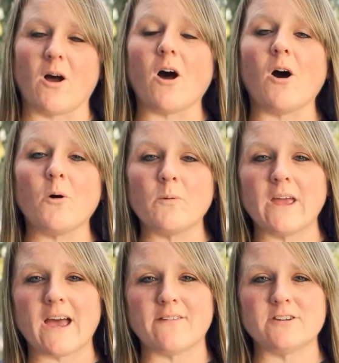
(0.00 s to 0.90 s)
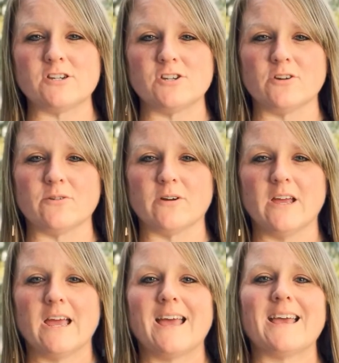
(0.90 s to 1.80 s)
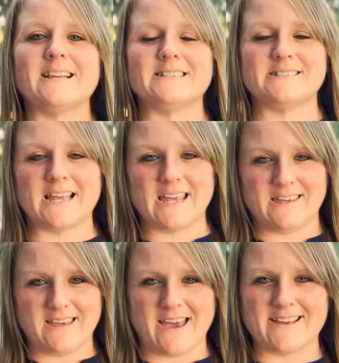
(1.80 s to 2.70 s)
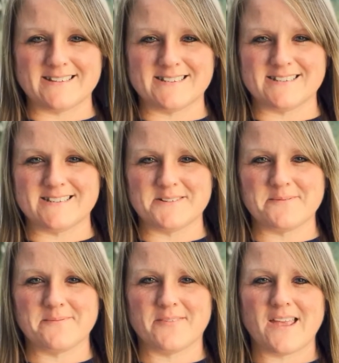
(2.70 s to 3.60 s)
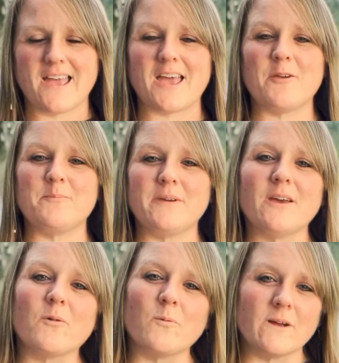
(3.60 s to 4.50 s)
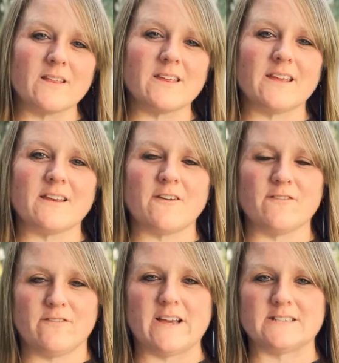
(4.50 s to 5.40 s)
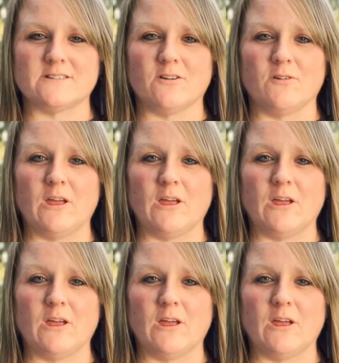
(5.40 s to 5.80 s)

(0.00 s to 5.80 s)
All we have to do is say yes and be a willing vessel.